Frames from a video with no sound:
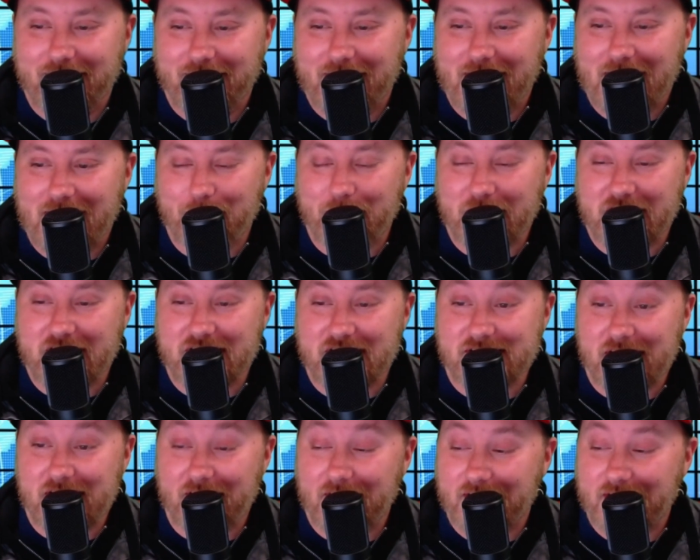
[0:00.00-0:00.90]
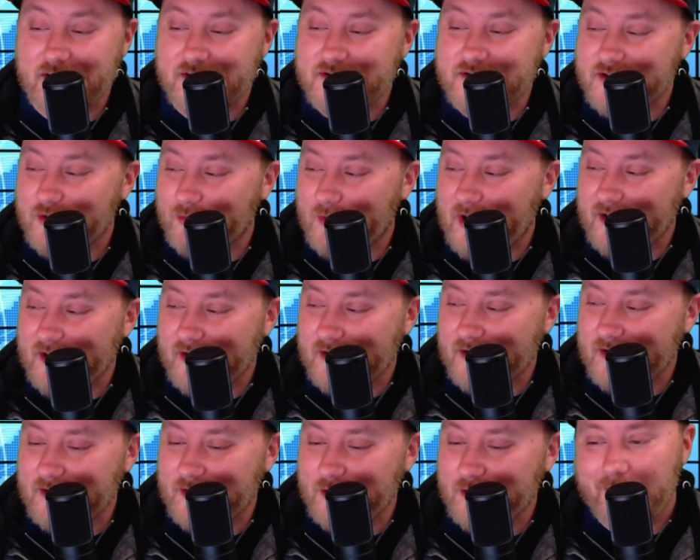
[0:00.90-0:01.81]
And because I think it's the right thing to
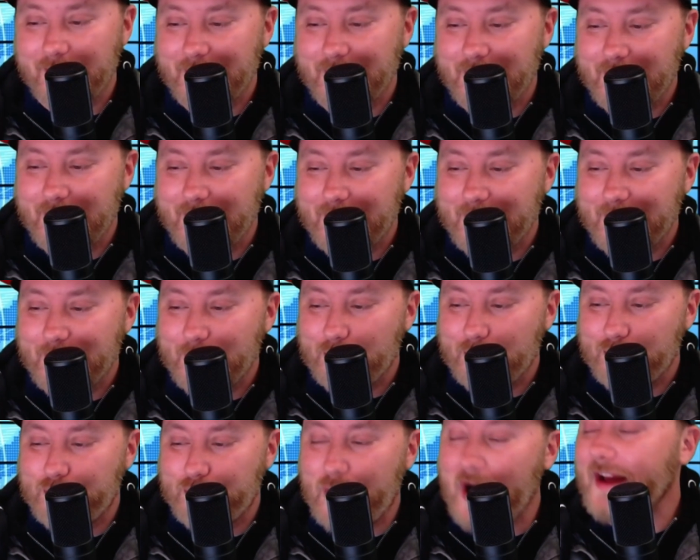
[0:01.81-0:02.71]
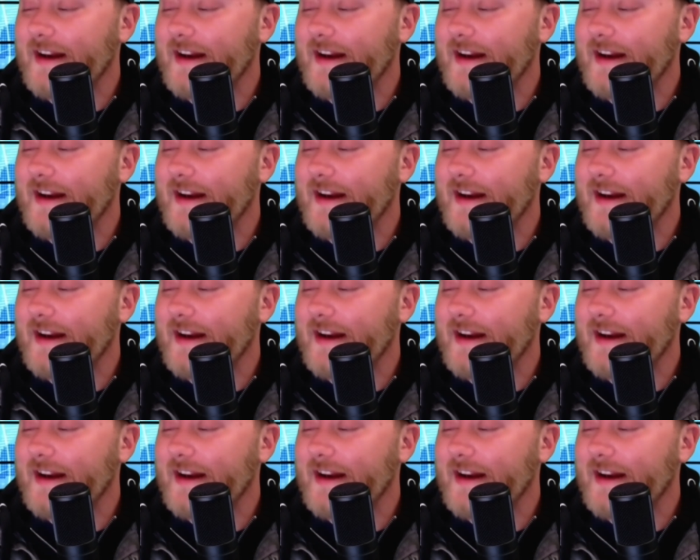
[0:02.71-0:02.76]
do. But